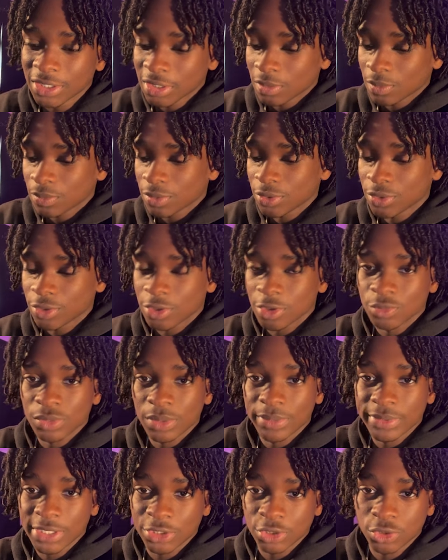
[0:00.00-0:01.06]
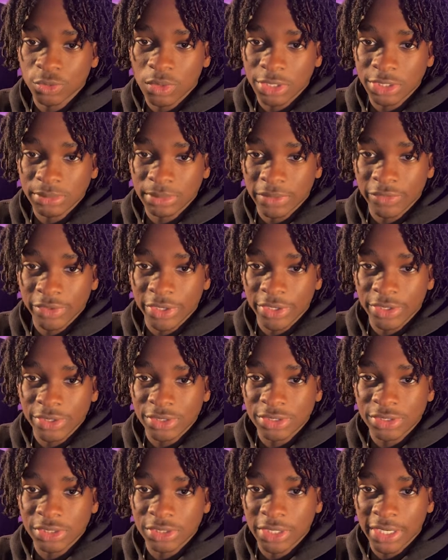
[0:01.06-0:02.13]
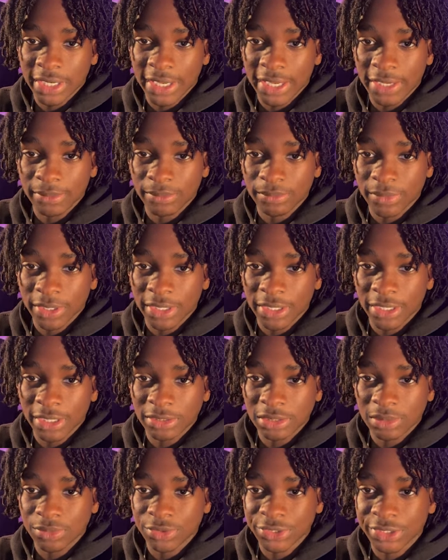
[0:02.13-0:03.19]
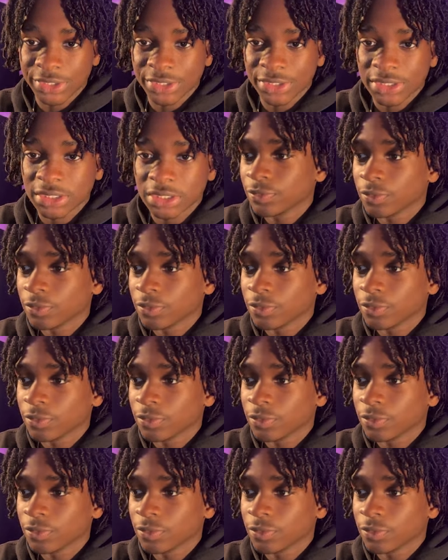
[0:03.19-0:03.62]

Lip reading: But who knows, maybe that's who's watching my videos, so I can't make any assumptions.